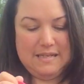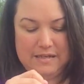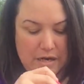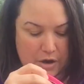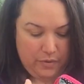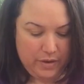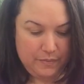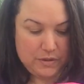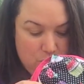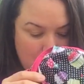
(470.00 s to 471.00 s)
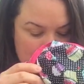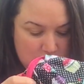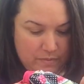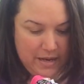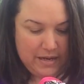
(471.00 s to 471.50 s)
no, it was way
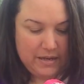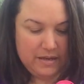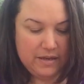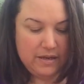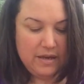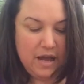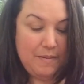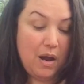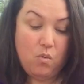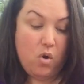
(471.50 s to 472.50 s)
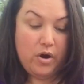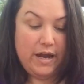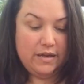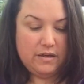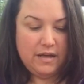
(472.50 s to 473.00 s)
too big. I mean, I wore
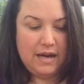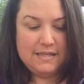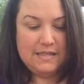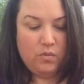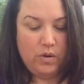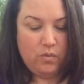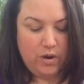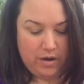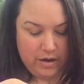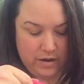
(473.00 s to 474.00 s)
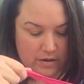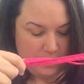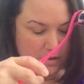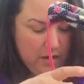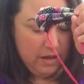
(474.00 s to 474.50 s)
it, and I still will wear it.
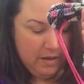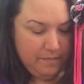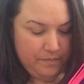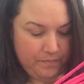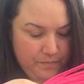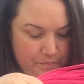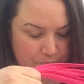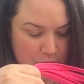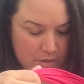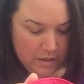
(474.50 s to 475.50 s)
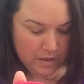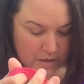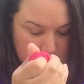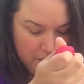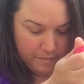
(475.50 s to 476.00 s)

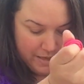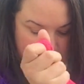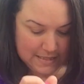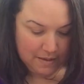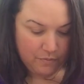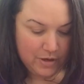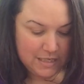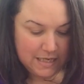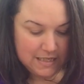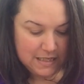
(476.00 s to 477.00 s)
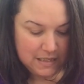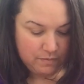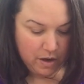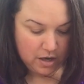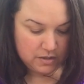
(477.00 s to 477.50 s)
But yes, I'm reaching into this
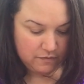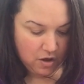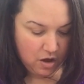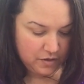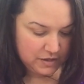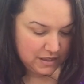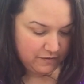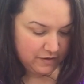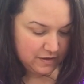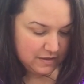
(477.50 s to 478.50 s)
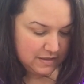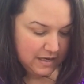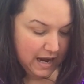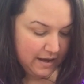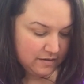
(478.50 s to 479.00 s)
box of all the different
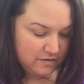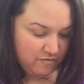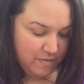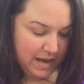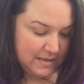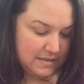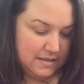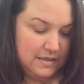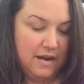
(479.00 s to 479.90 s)
styles of masks that